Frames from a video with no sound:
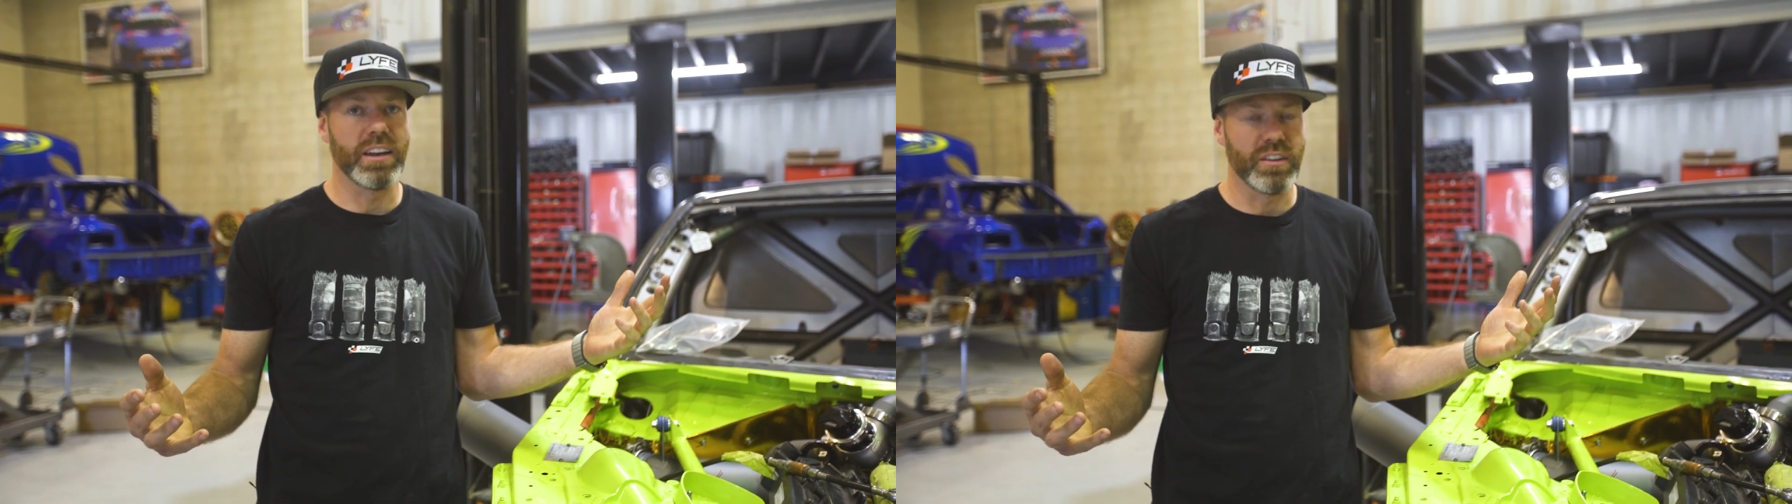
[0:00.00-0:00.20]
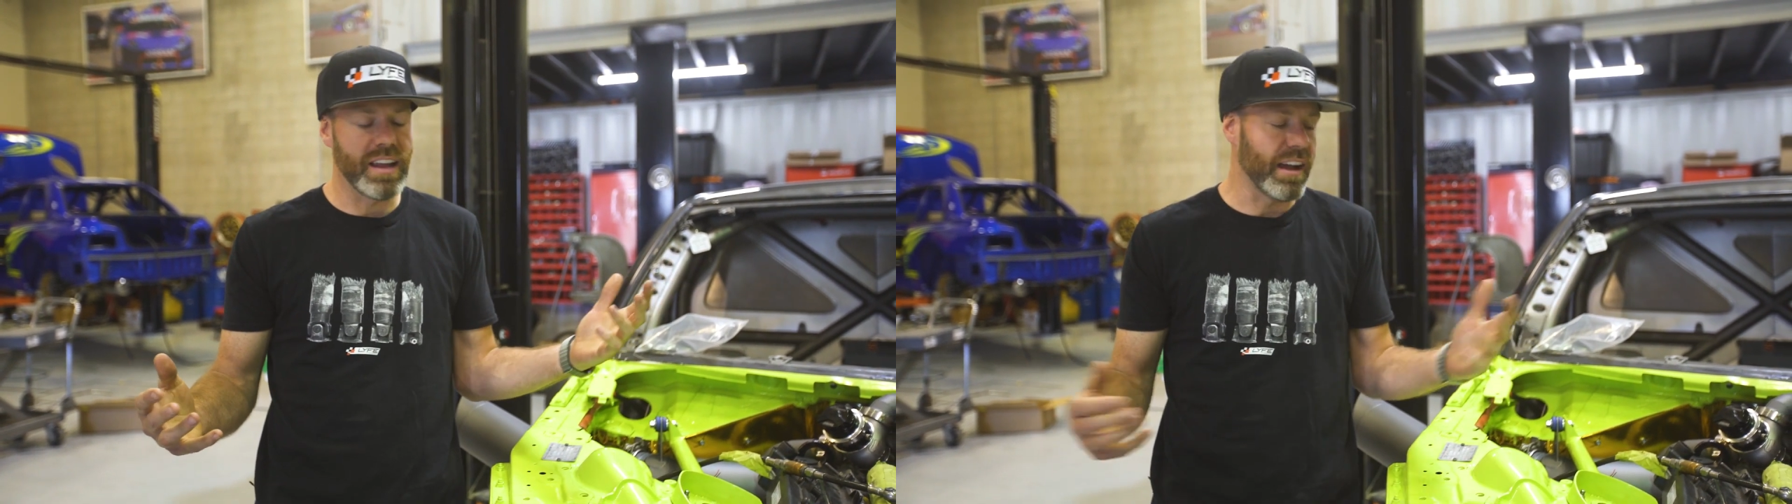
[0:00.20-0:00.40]

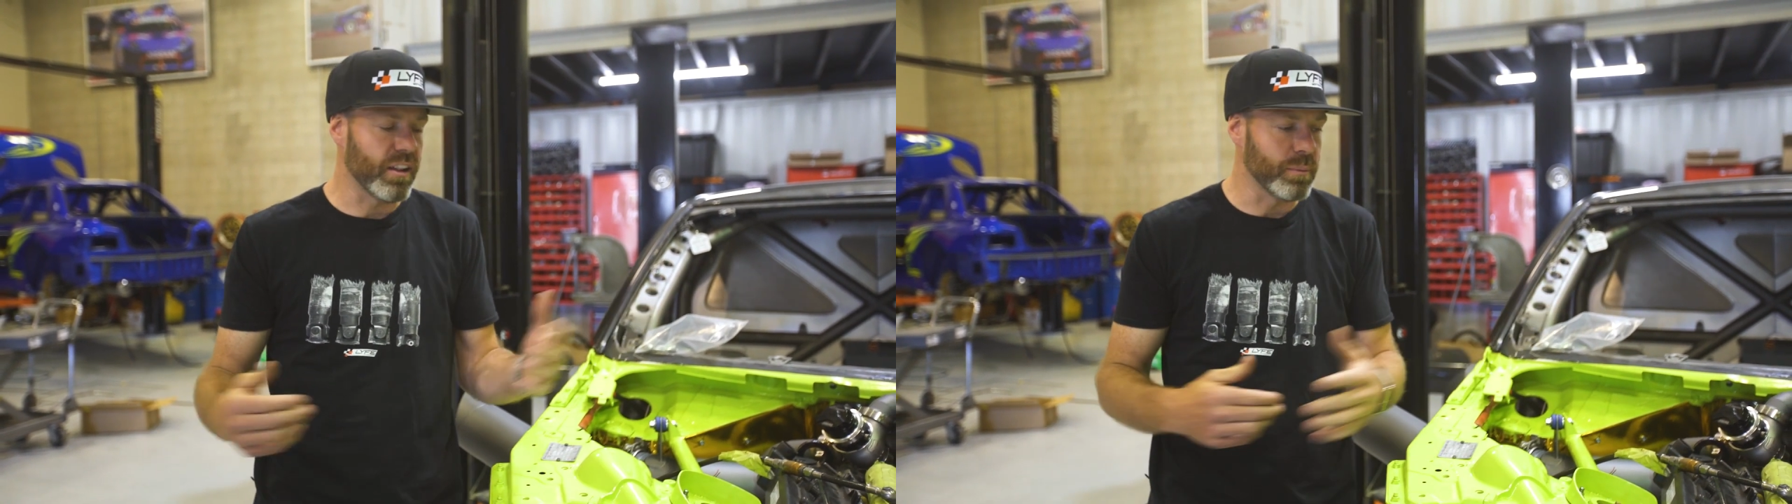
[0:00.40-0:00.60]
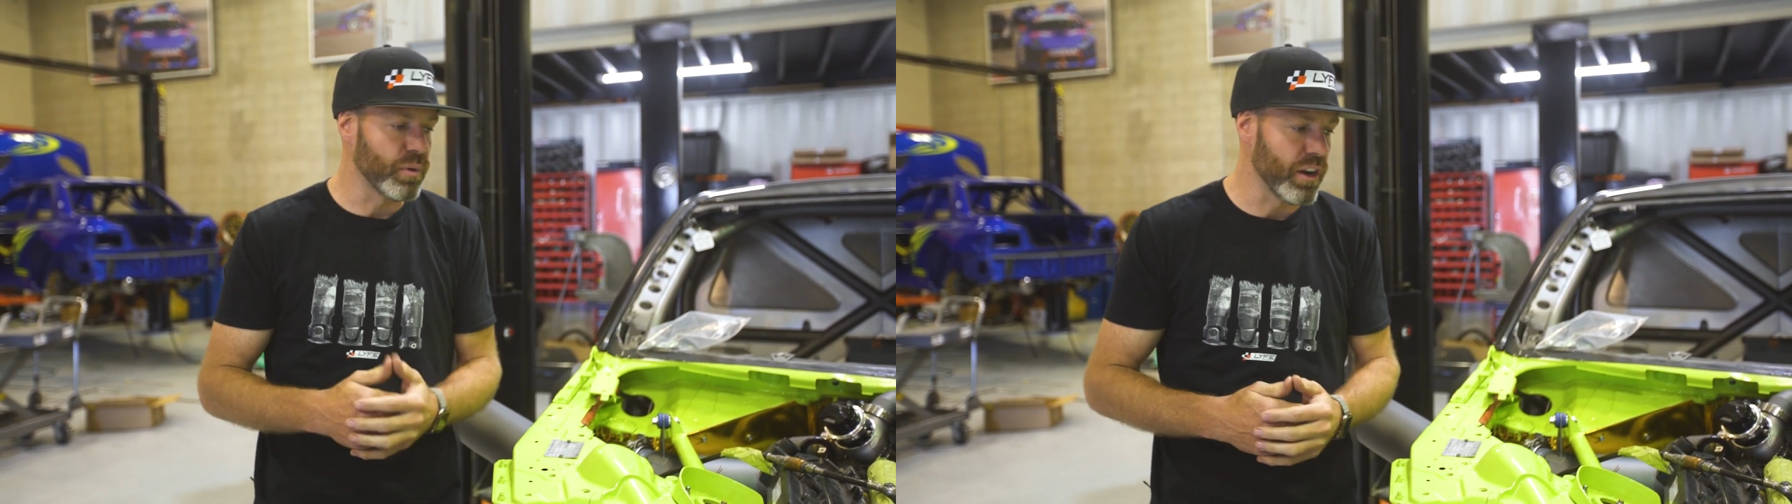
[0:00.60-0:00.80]
to
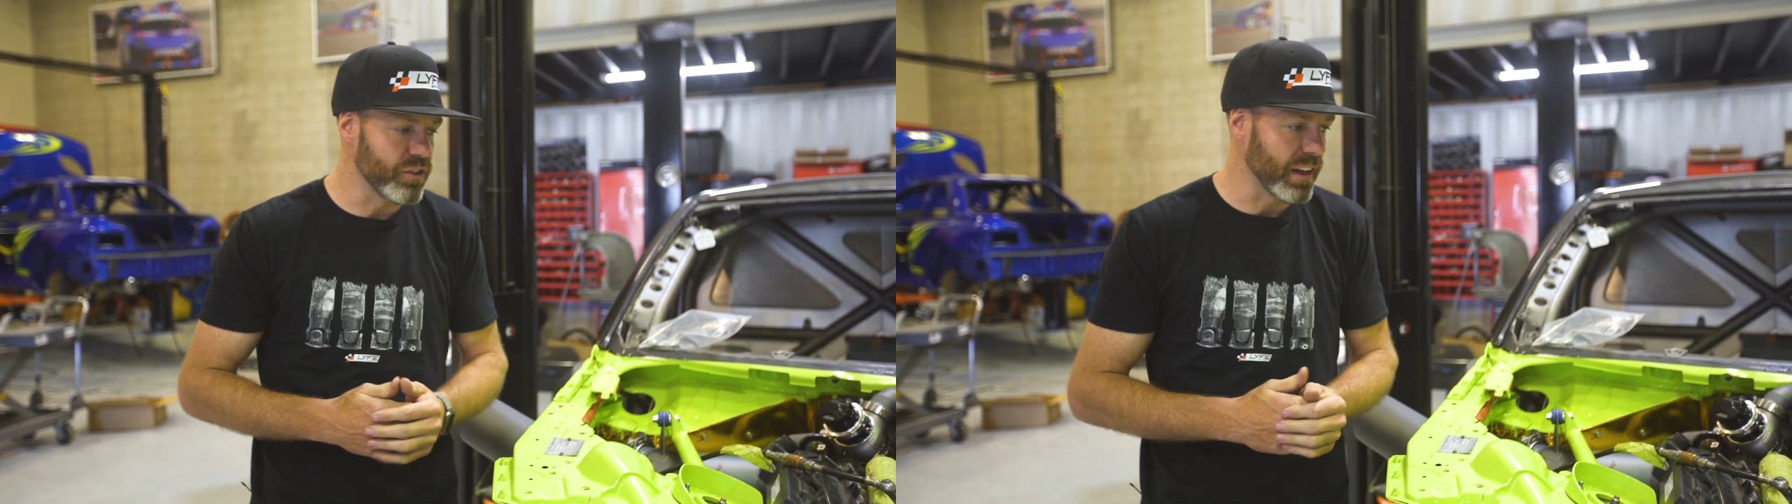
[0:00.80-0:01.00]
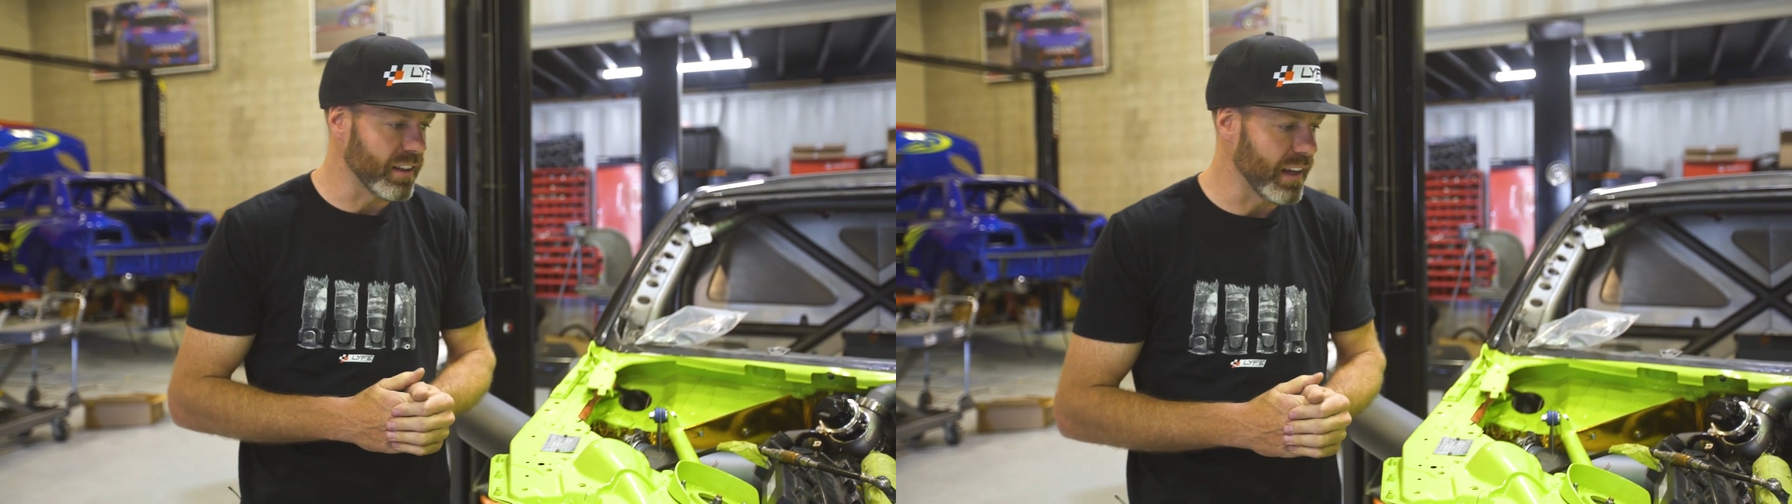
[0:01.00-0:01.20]
tackle a
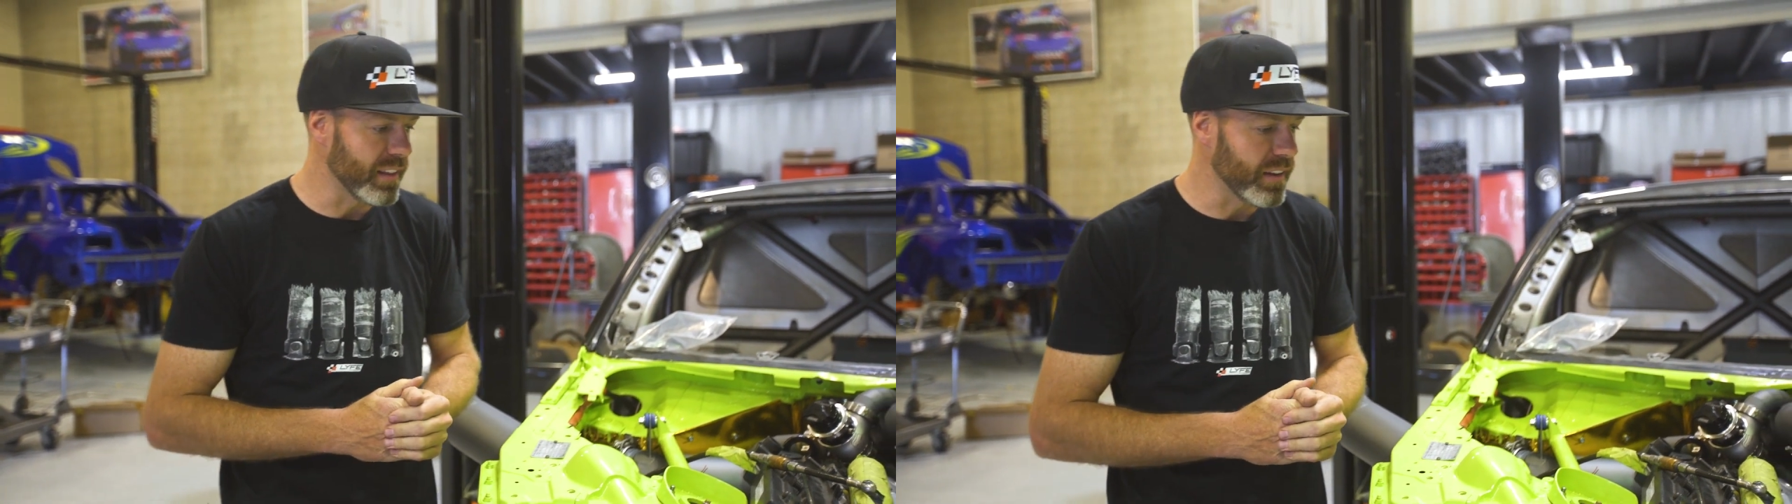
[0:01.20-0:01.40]
project like